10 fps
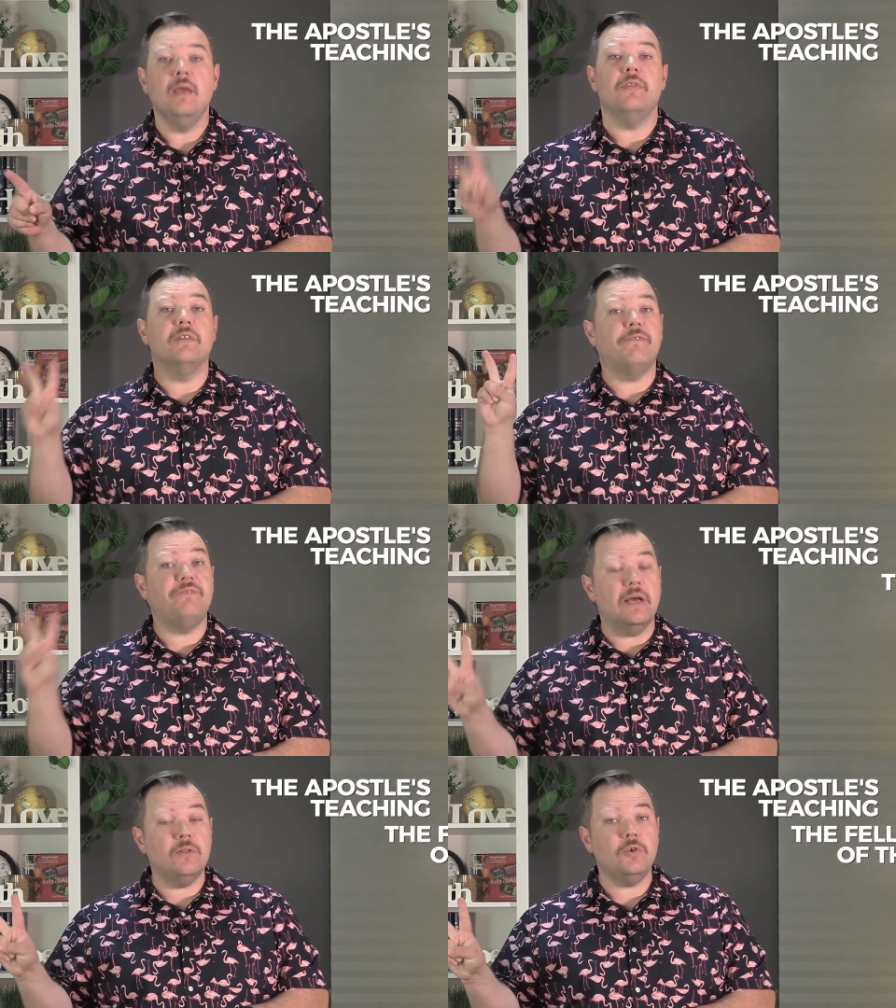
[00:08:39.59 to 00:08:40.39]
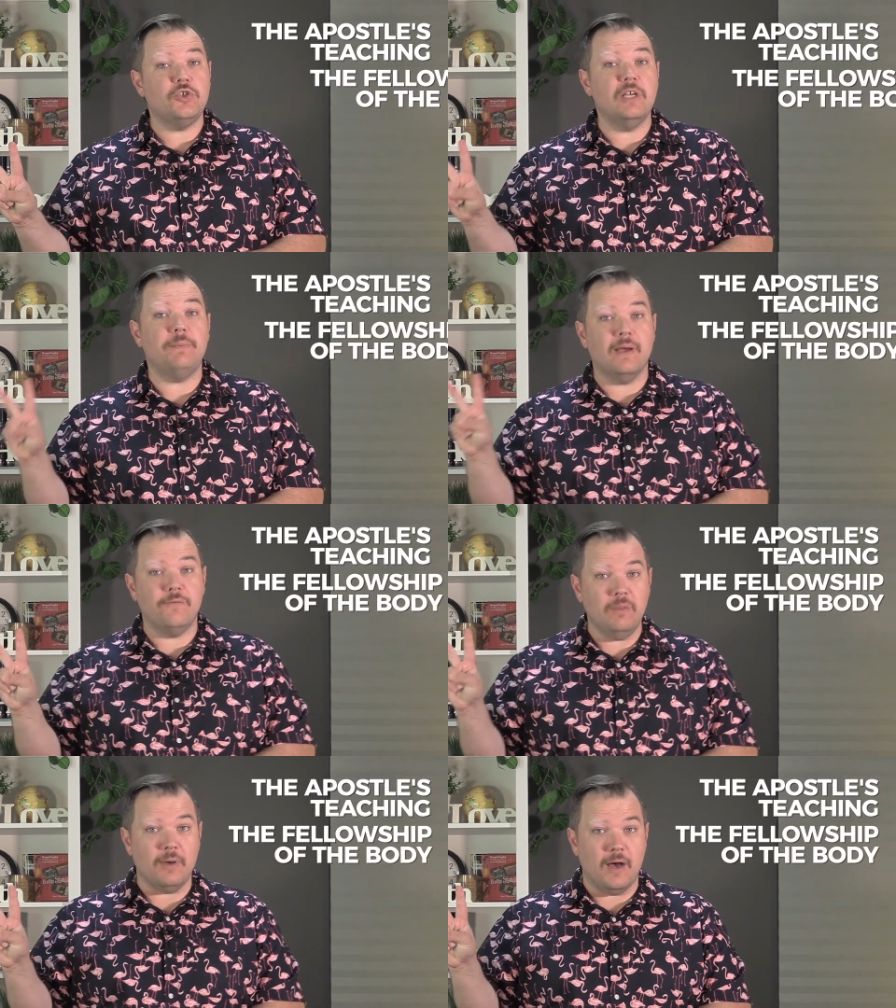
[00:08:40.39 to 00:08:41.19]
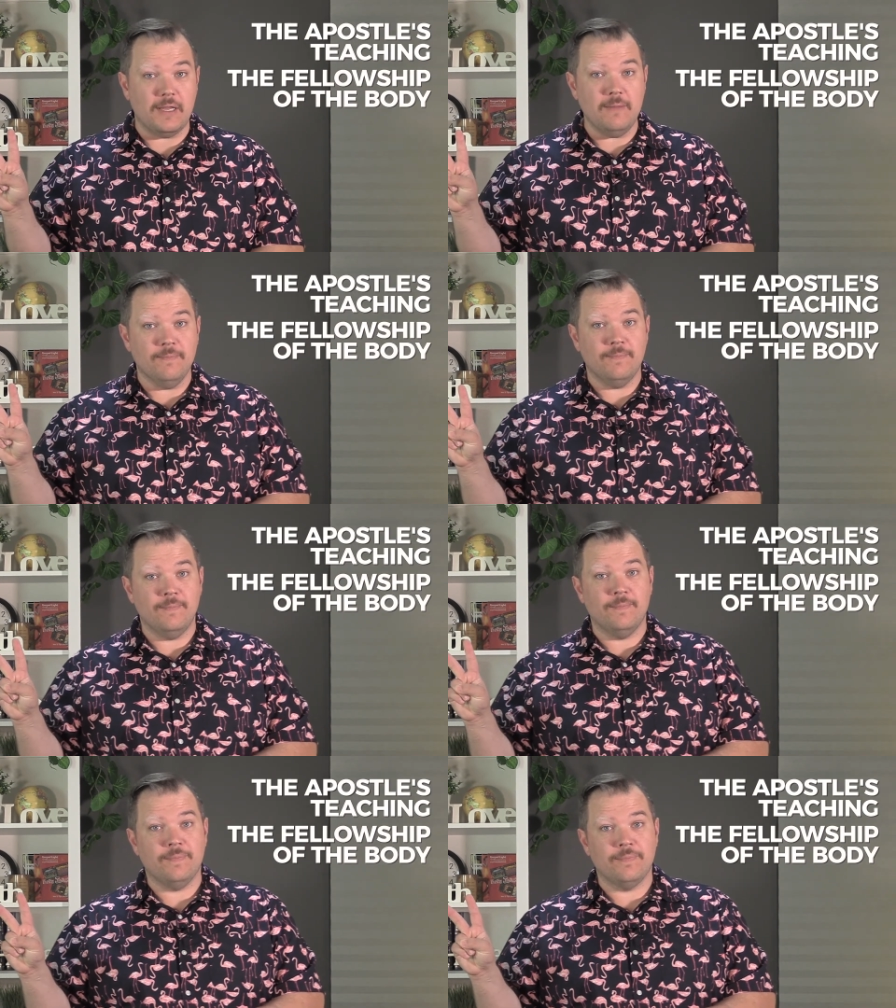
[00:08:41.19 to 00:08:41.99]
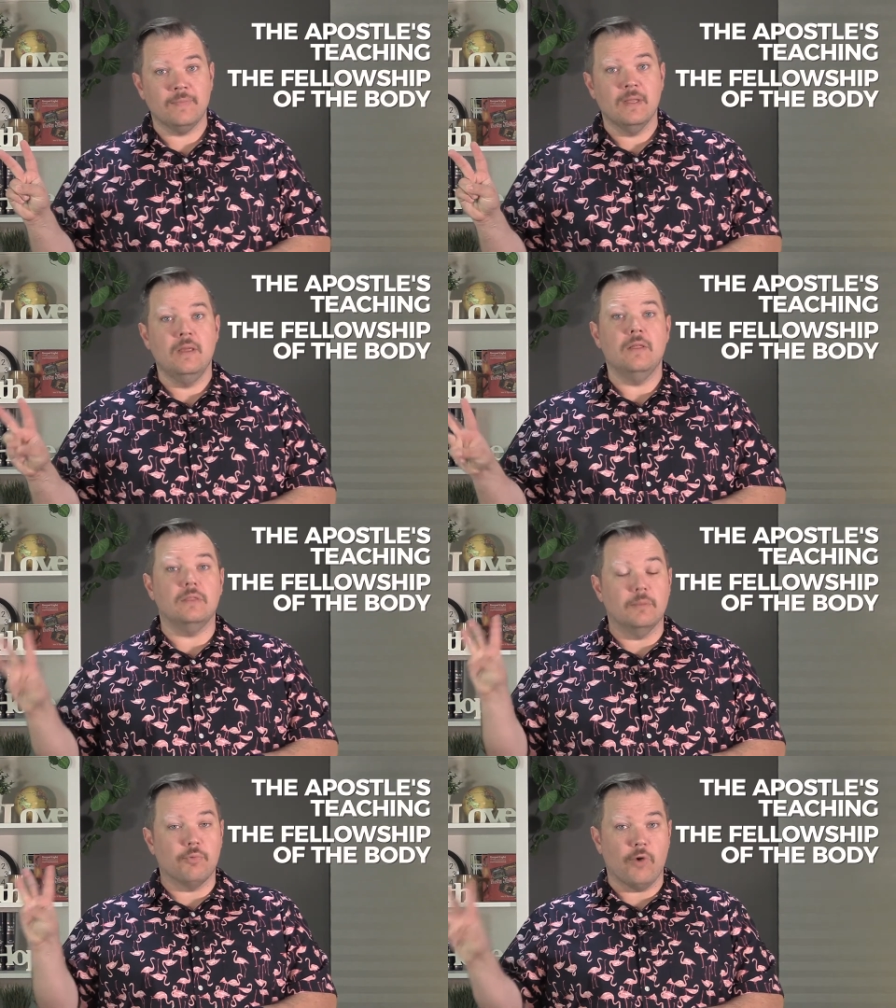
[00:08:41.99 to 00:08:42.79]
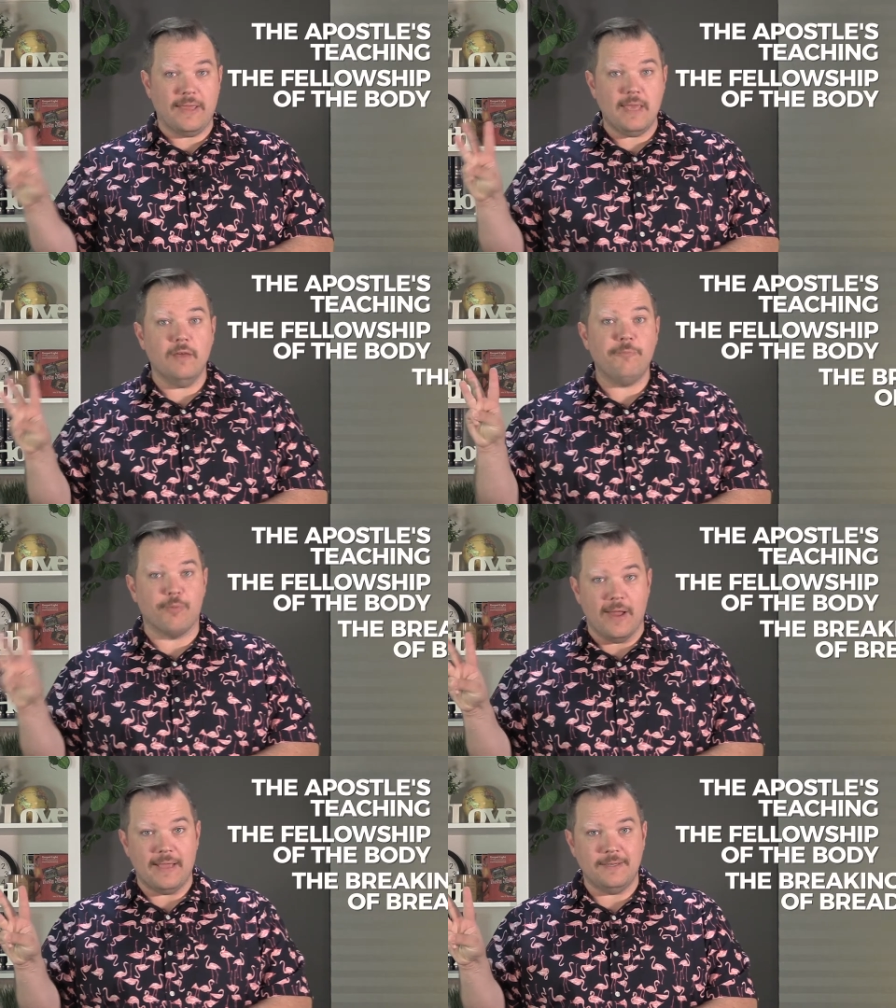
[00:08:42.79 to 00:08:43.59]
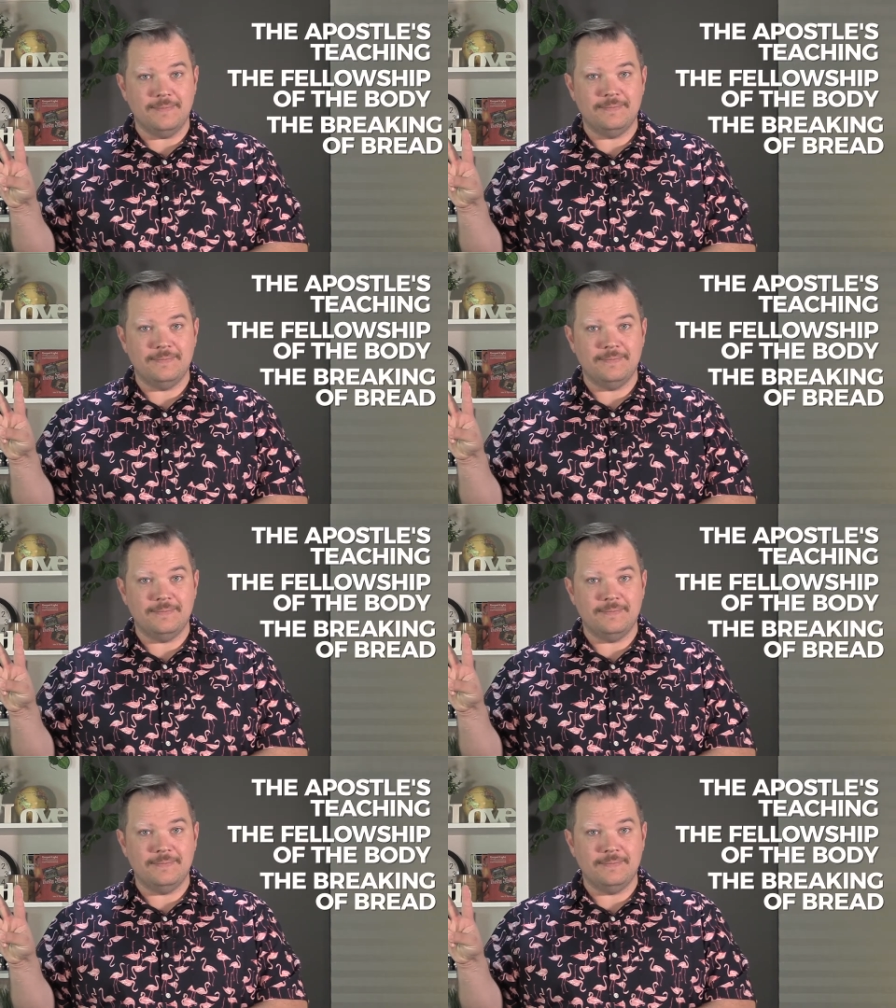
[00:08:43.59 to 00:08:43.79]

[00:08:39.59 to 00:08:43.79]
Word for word: the fellowship of the body, the breaking of bread,